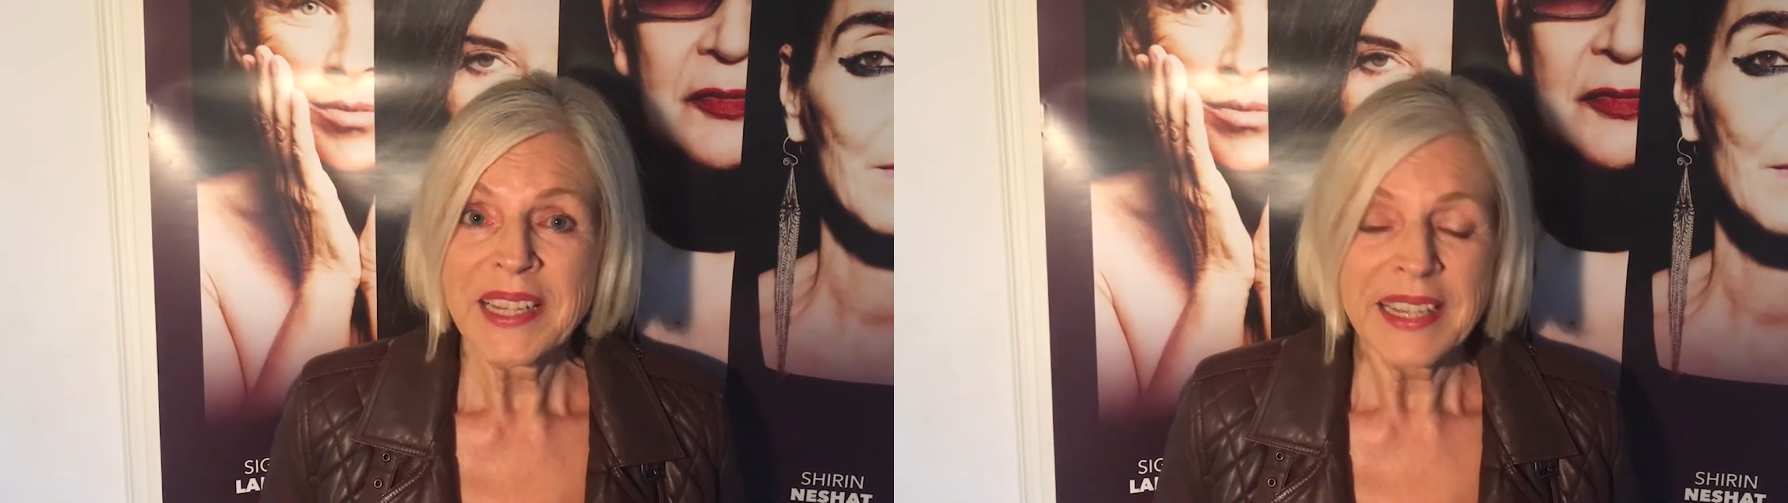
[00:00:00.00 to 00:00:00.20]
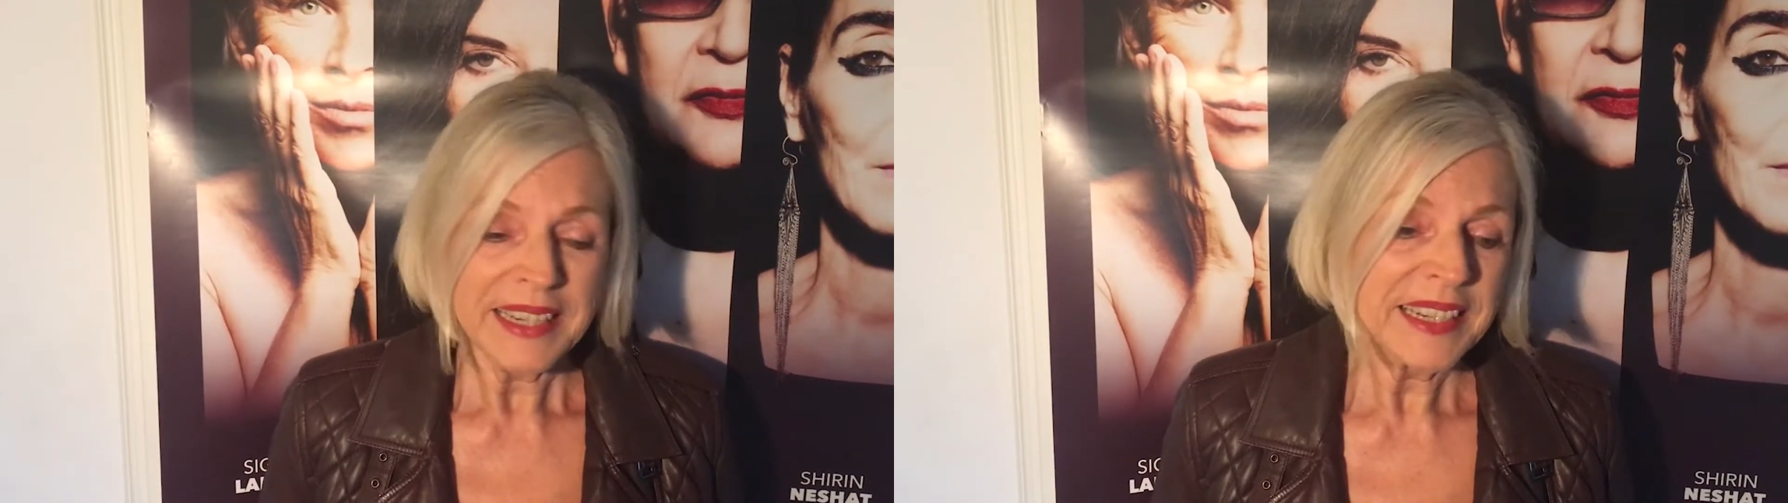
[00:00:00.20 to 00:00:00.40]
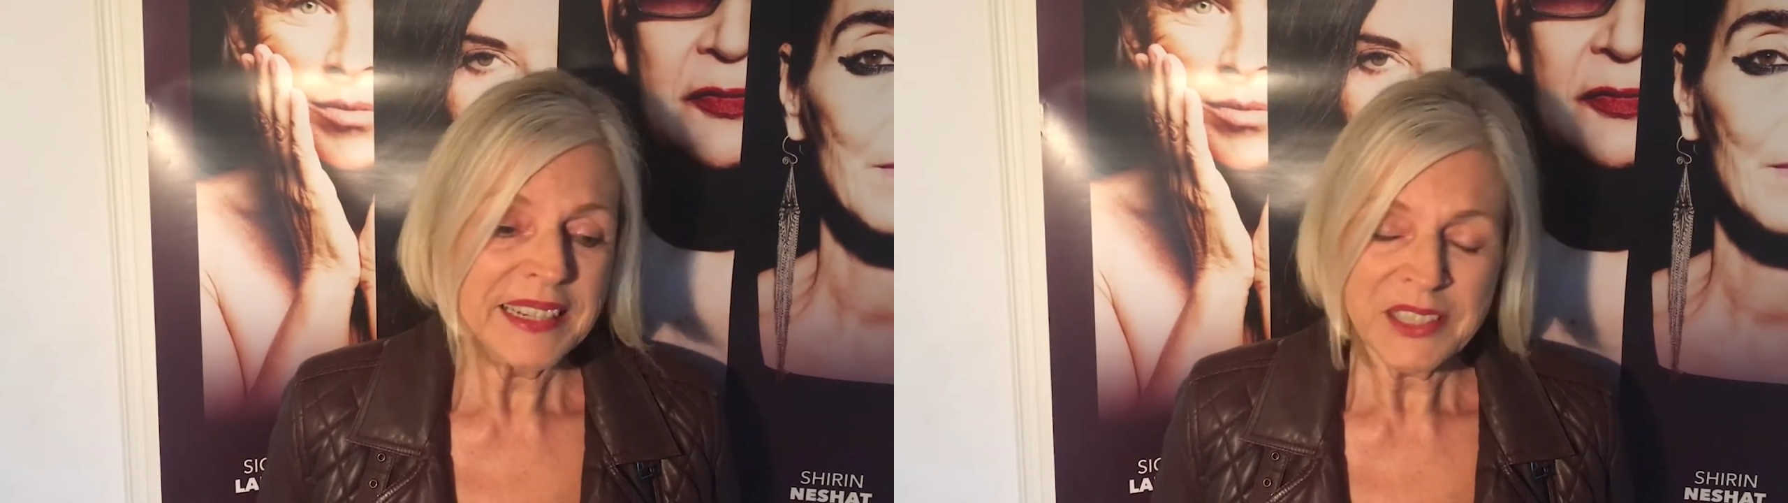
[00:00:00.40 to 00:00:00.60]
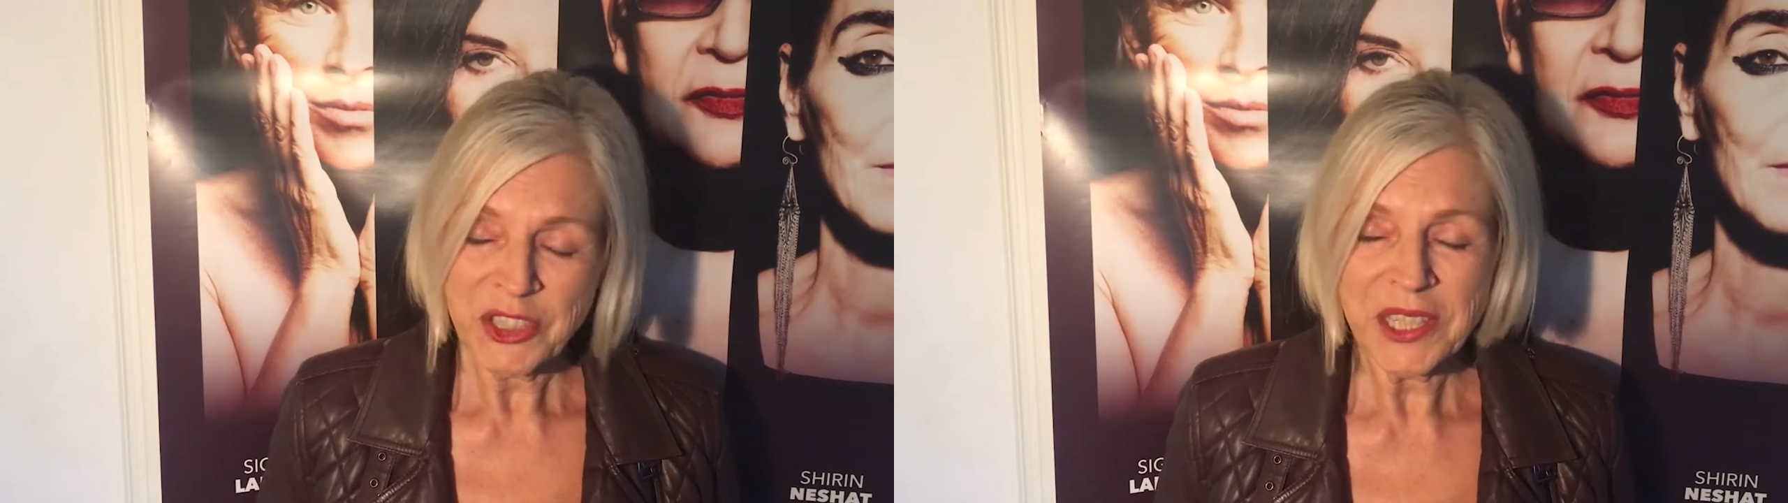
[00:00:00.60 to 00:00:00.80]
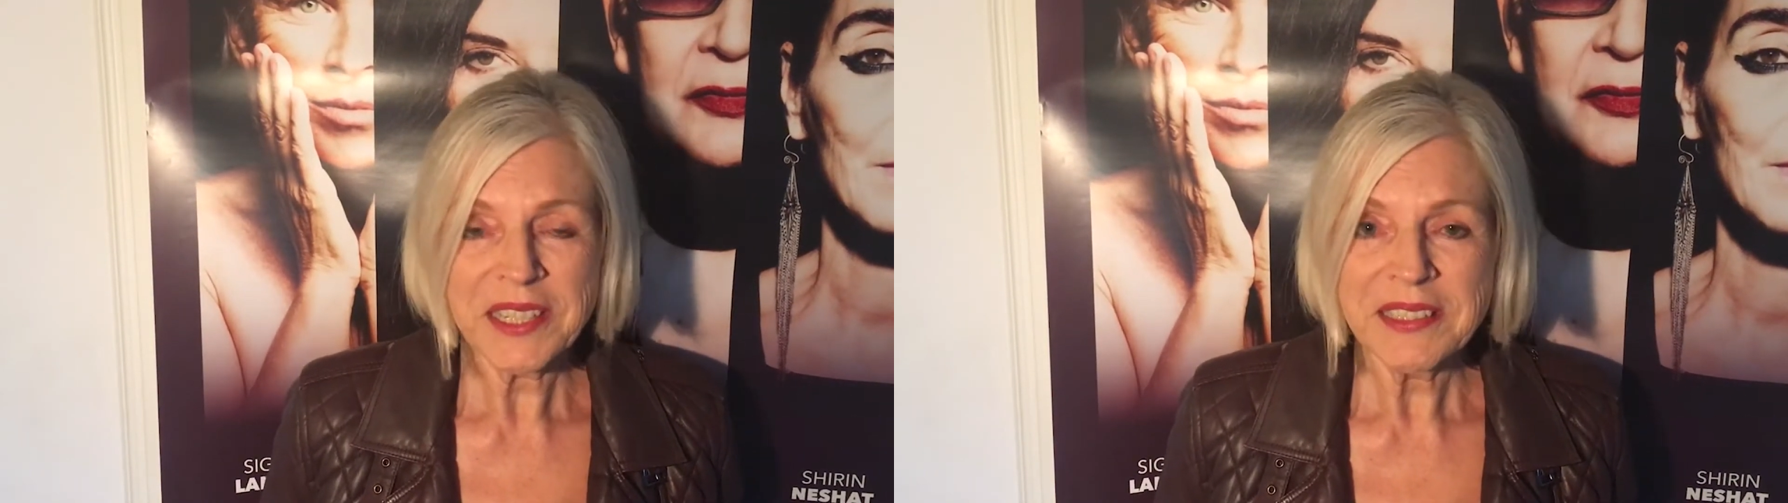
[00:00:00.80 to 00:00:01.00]

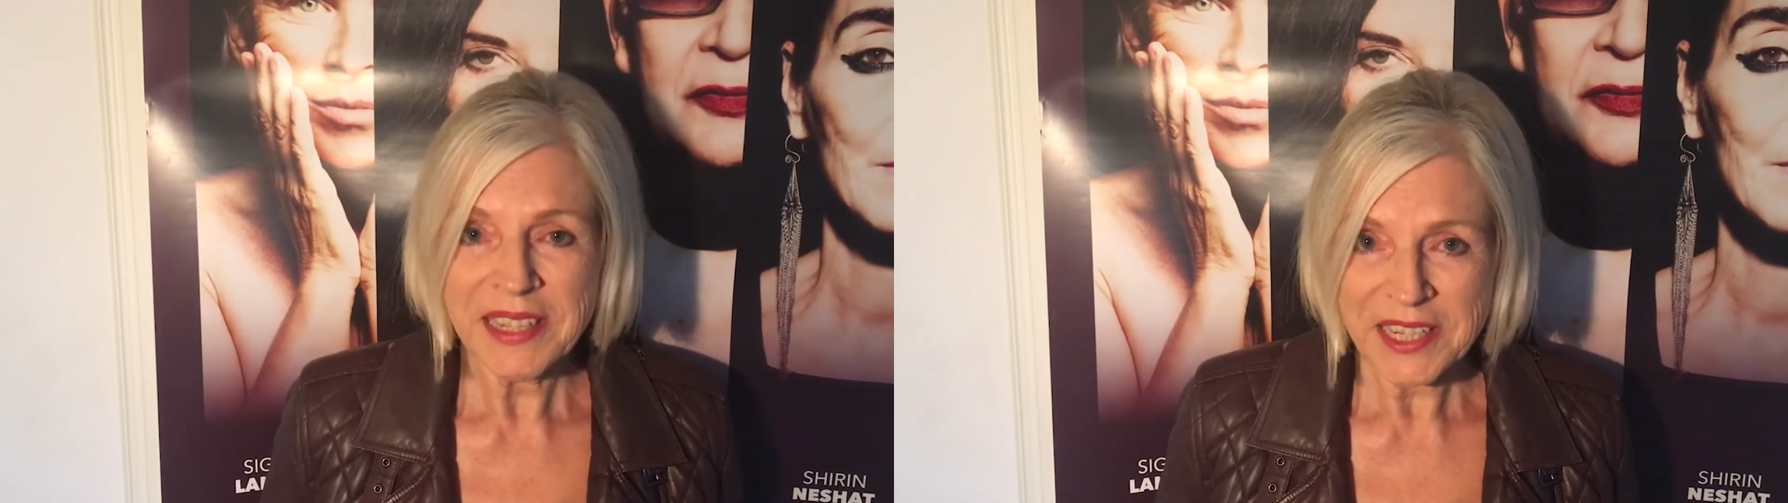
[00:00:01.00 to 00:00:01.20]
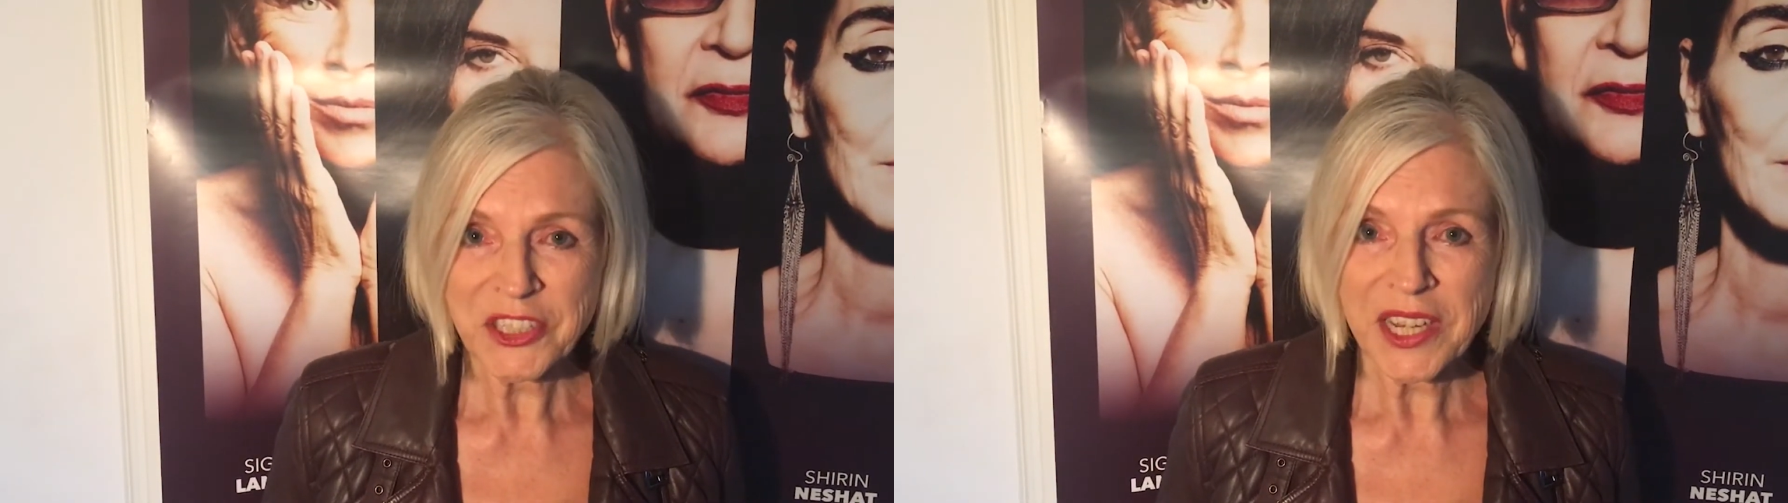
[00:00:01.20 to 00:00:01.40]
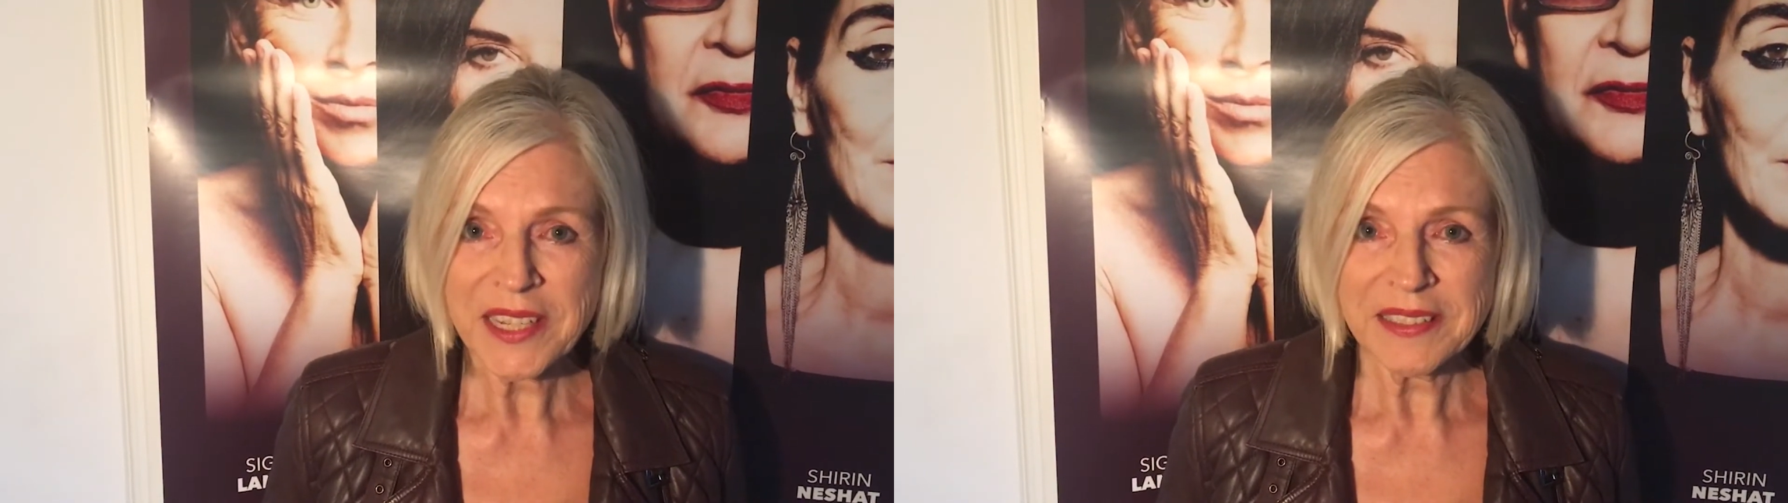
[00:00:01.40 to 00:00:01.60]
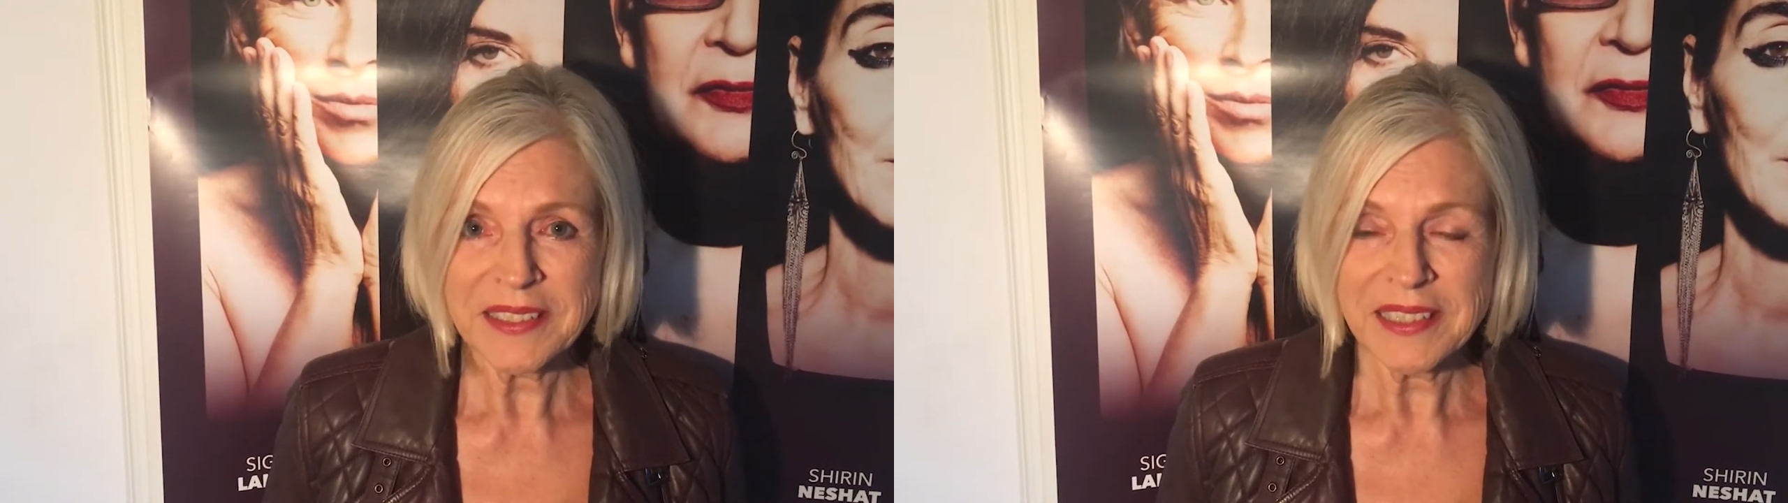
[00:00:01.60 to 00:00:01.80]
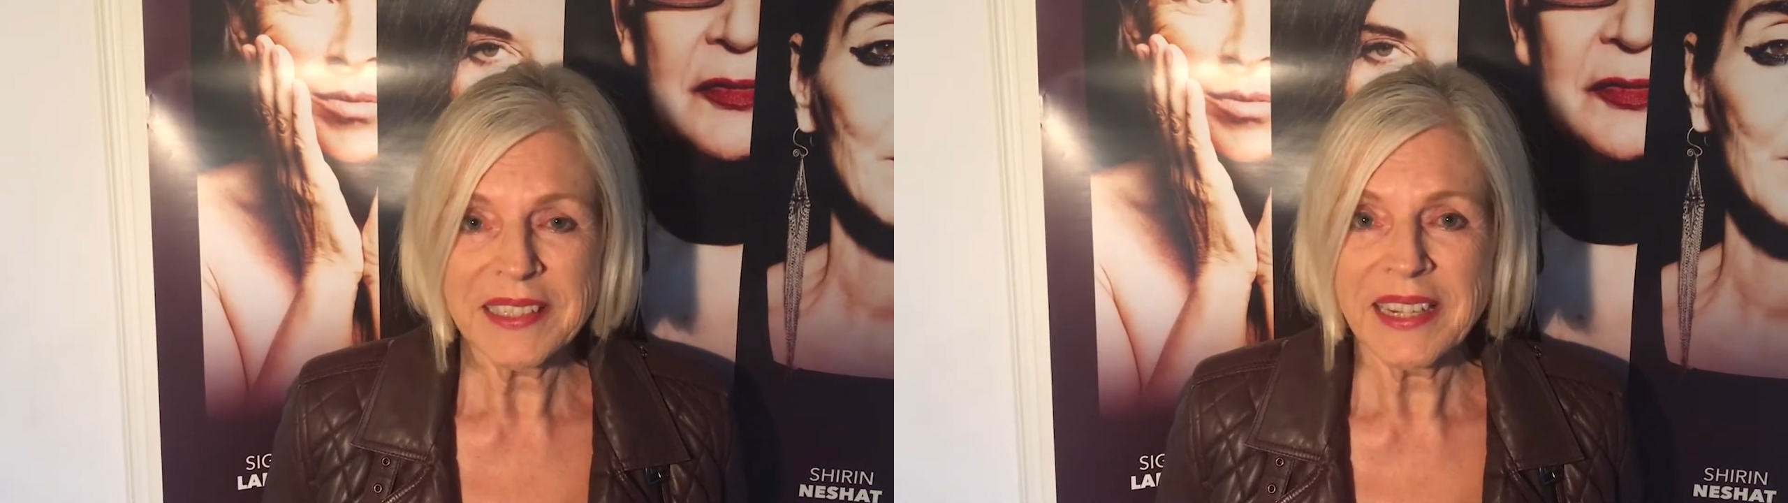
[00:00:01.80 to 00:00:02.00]
Shirin
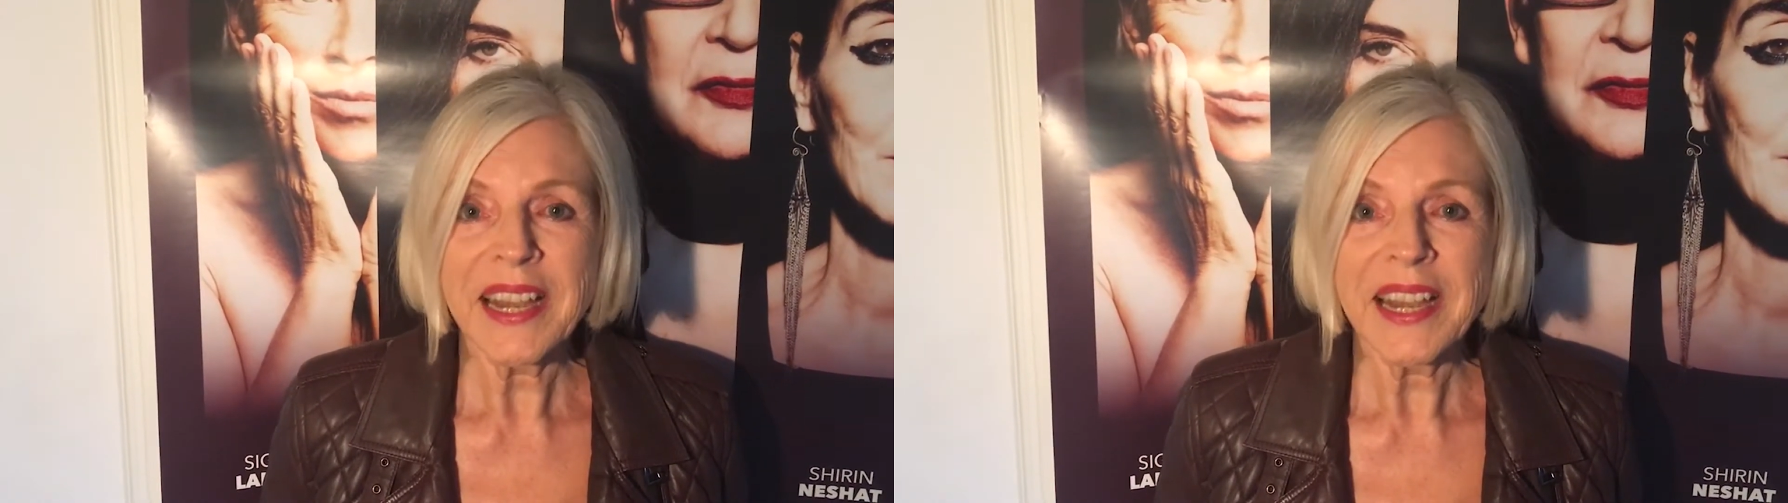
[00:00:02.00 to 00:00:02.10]
Nejat.